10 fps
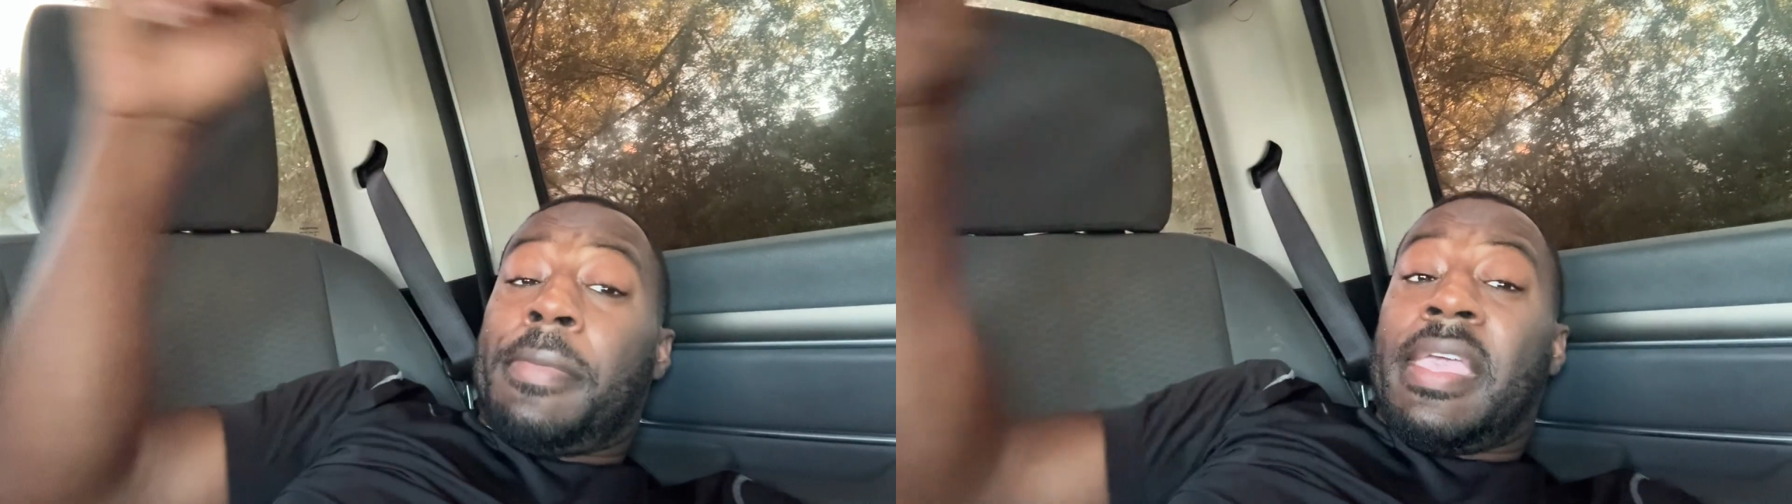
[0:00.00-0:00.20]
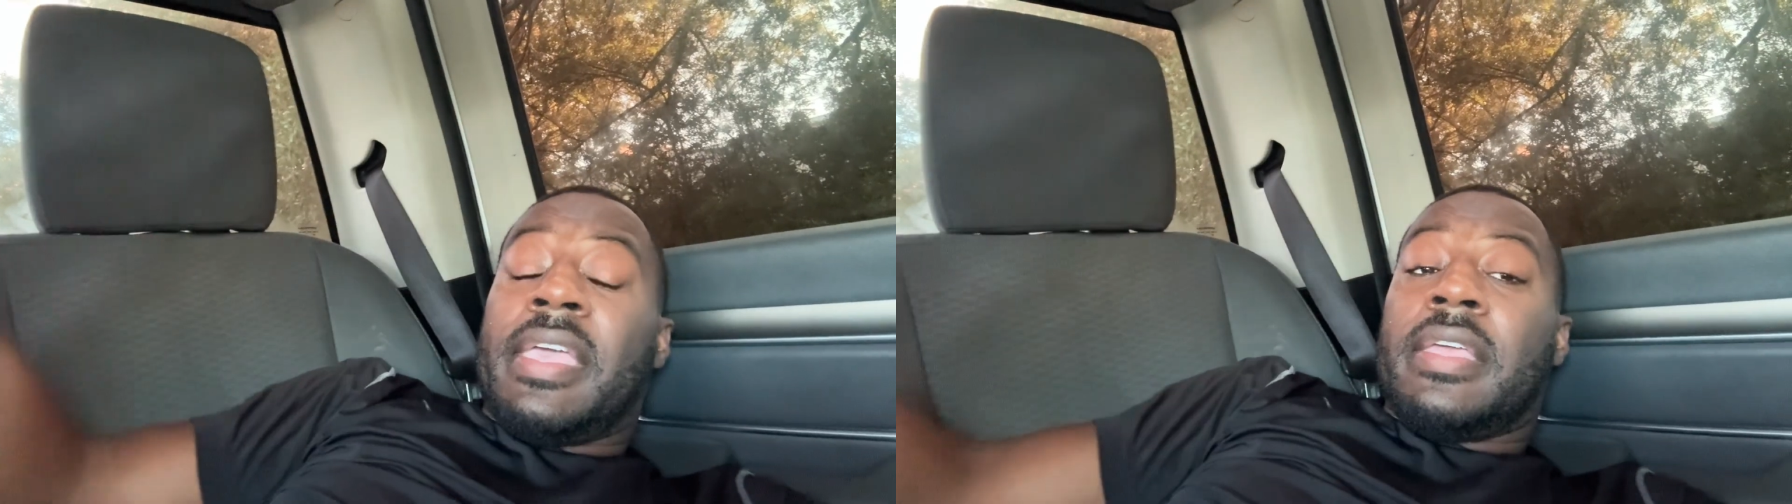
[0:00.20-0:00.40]

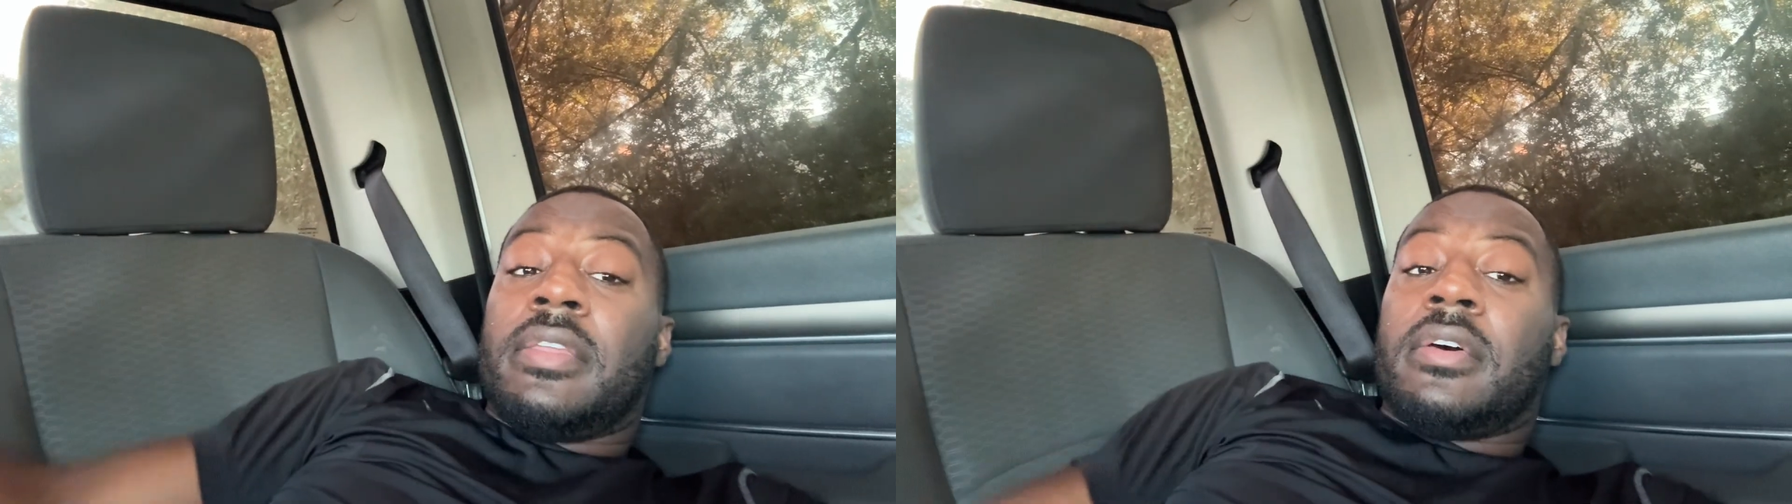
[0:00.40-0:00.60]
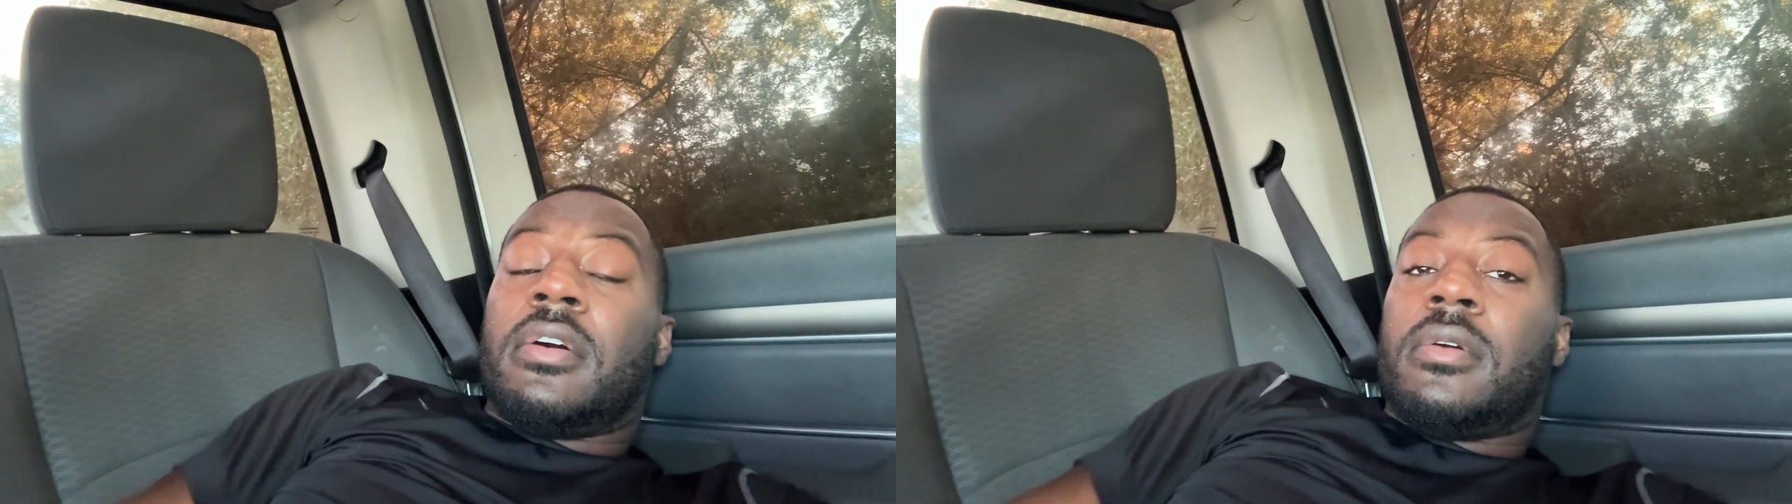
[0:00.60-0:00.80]
And
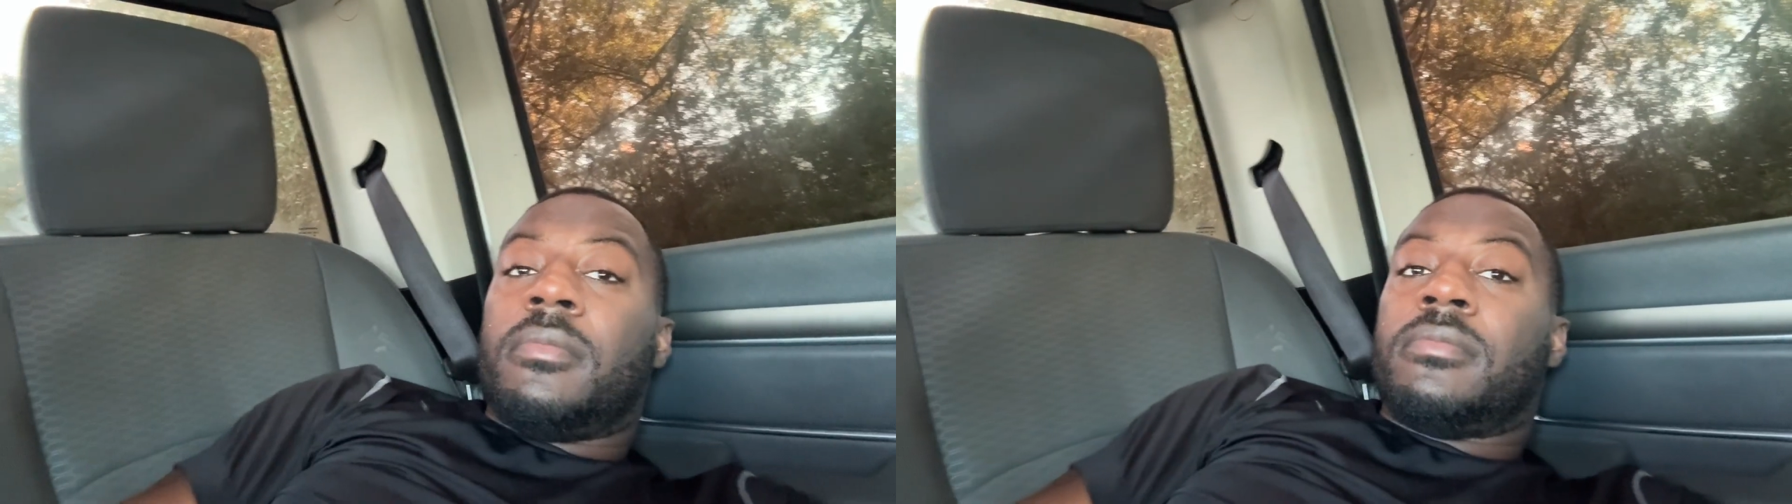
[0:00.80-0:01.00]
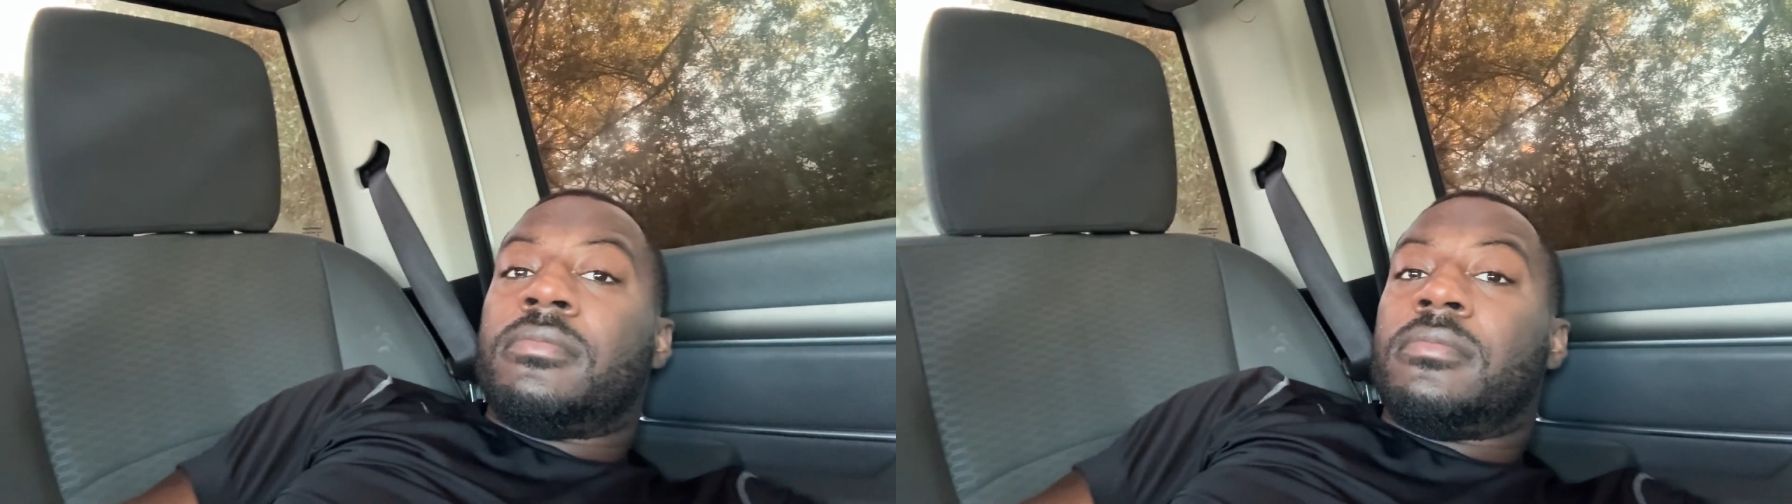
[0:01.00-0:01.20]

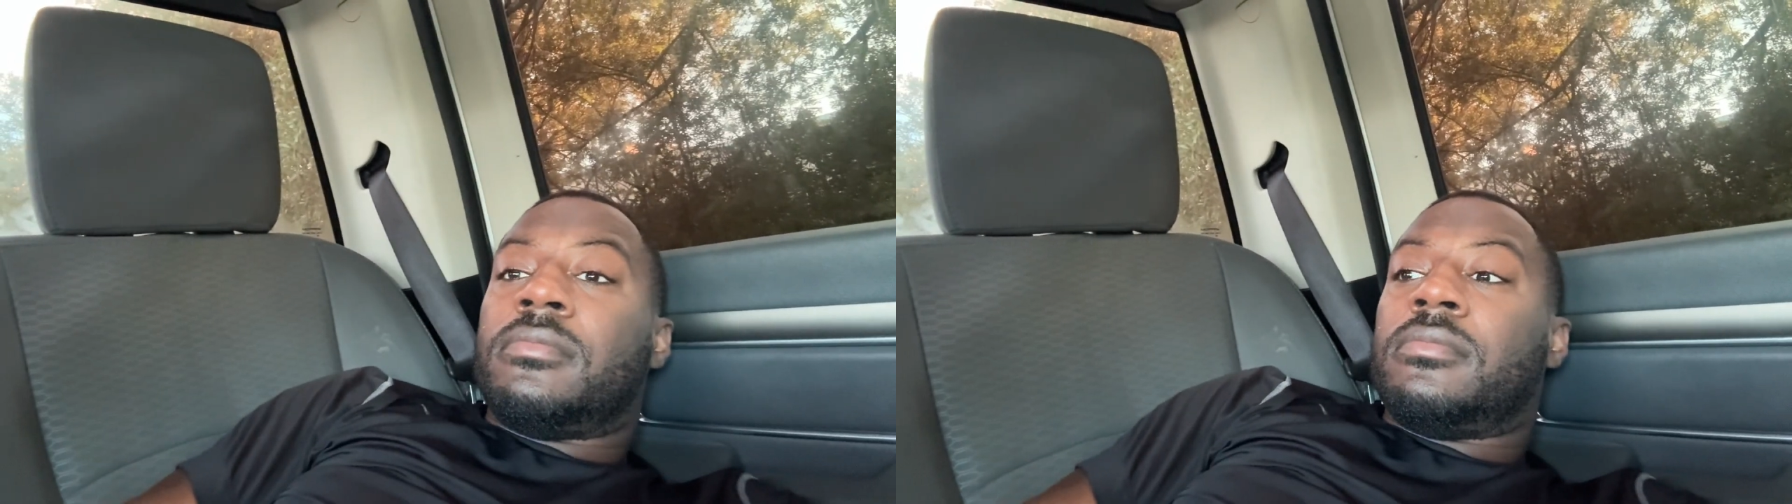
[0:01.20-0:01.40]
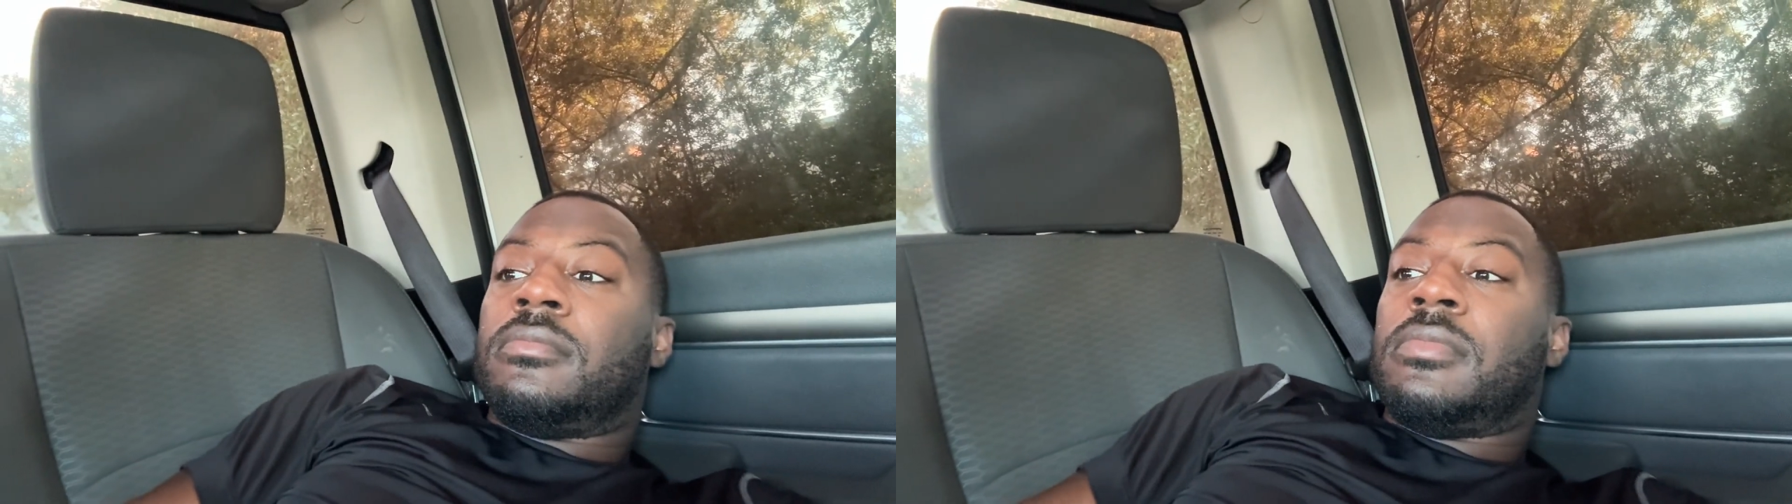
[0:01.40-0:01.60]

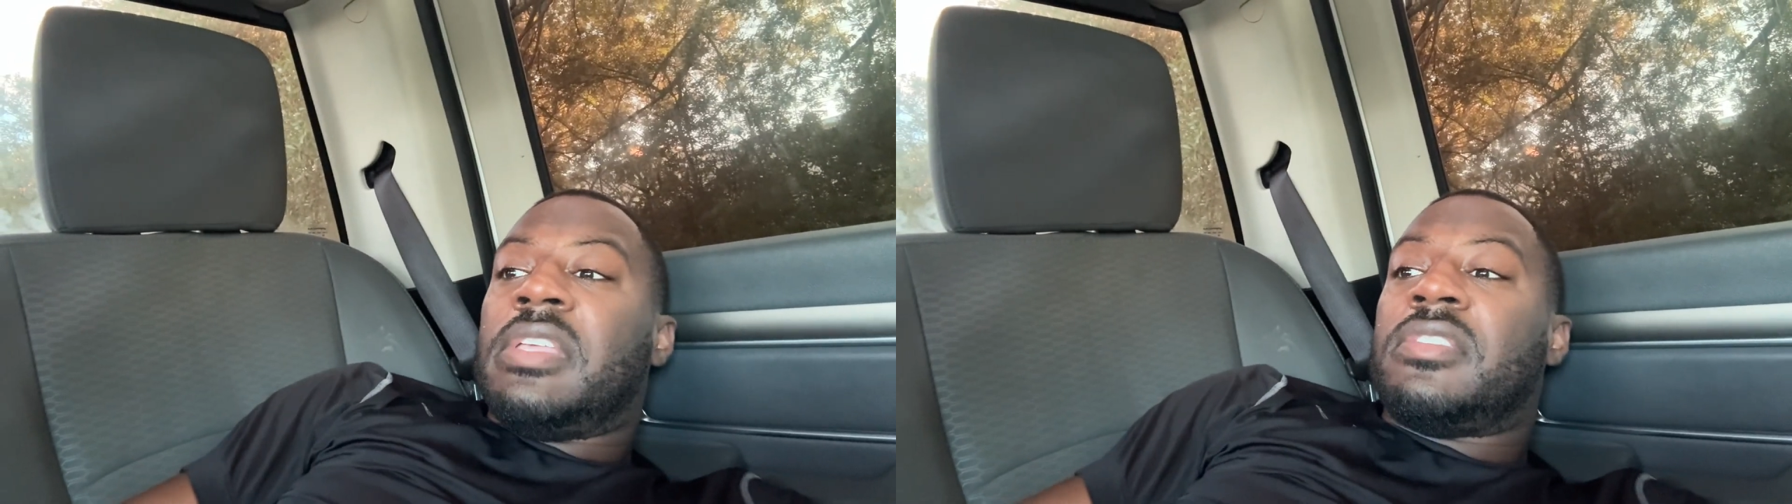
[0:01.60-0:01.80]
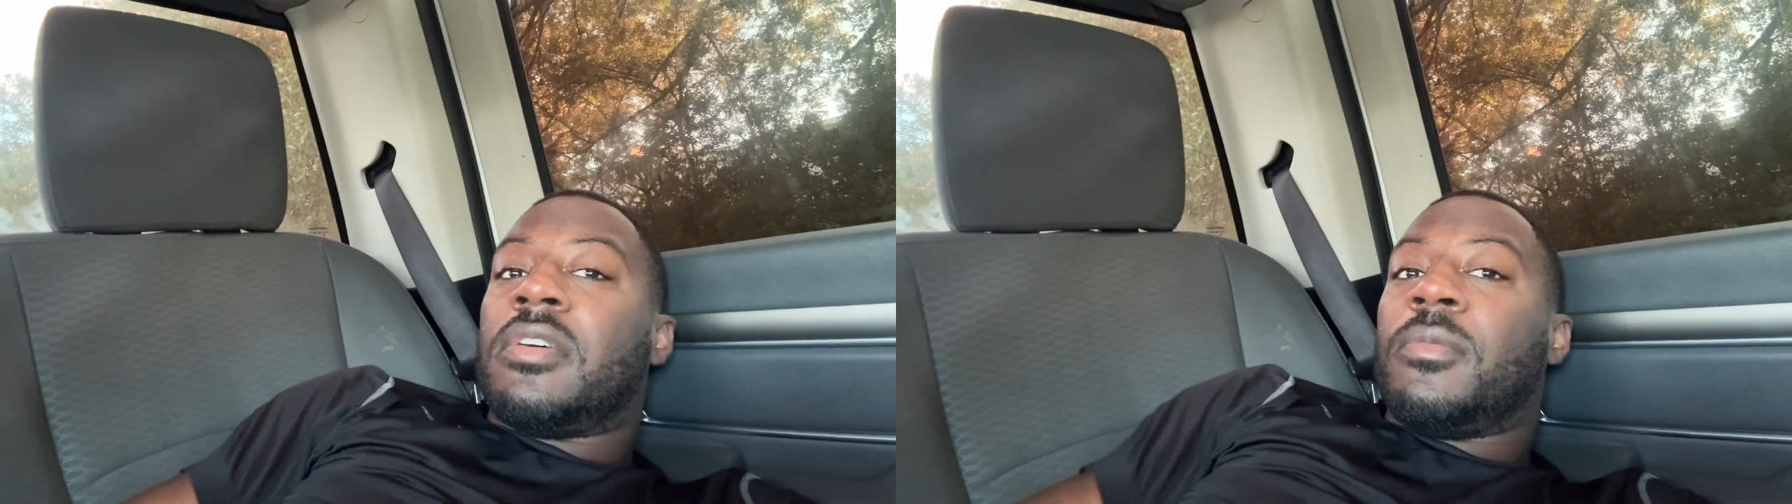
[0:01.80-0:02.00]
he
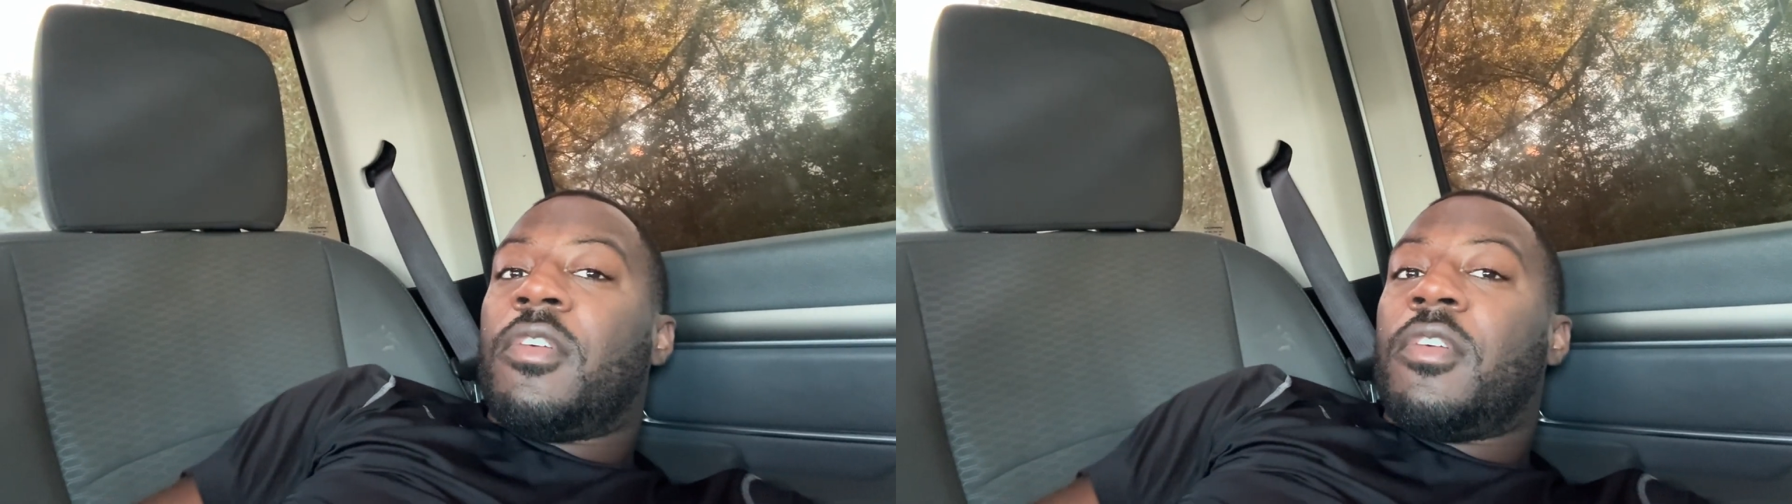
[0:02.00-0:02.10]
took me